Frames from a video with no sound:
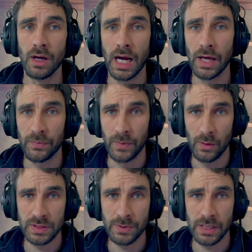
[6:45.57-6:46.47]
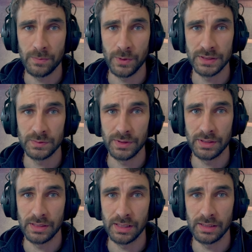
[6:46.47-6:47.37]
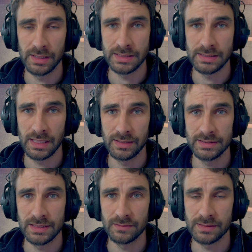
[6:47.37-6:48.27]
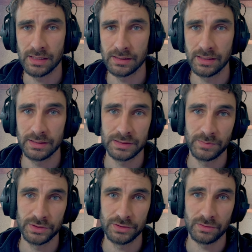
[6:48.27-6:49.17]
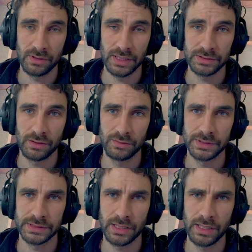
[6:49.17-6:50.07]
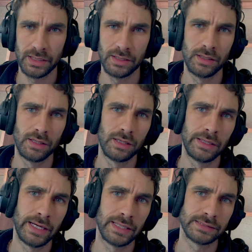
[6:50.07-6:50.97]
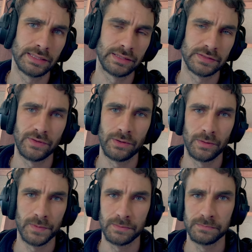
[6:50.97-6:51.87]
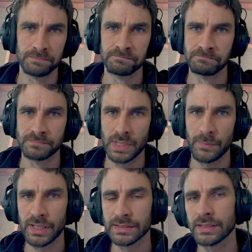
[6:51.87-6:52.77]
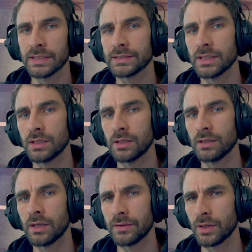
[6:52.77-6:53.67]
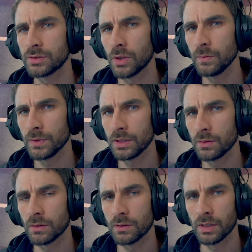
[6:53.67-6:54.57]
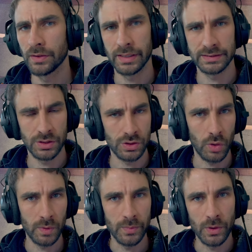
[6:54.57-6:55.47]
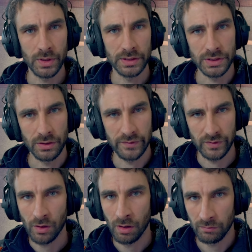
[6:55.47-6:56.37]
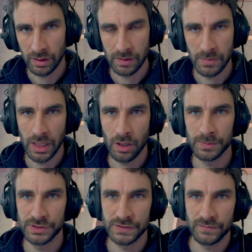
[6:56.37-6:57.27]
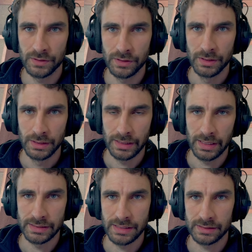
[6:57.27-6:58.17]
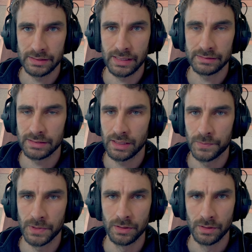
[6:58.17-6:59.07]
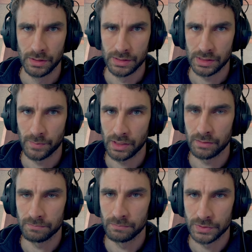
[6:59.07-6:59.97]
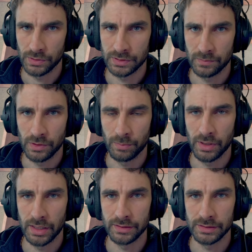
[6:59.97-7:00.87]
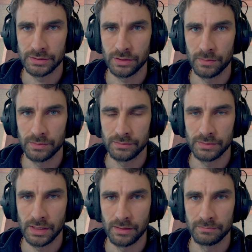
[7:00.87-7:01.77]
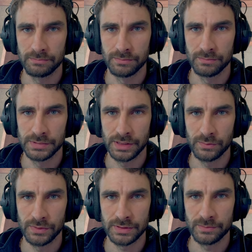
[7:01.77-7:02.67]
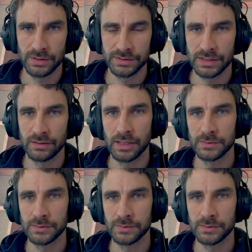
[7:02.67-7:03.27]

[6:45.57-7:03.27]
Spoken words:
I was pretty impressed with the stainless steel ducting. Somebody drilled a nice hole in the side. You can't see in this photo, but I mean, it's a Adobe, or I think it's an Adobe building. So you haven't got really many options for getting ducting outside, but somebody took some real pride in this job and did it with some real skill.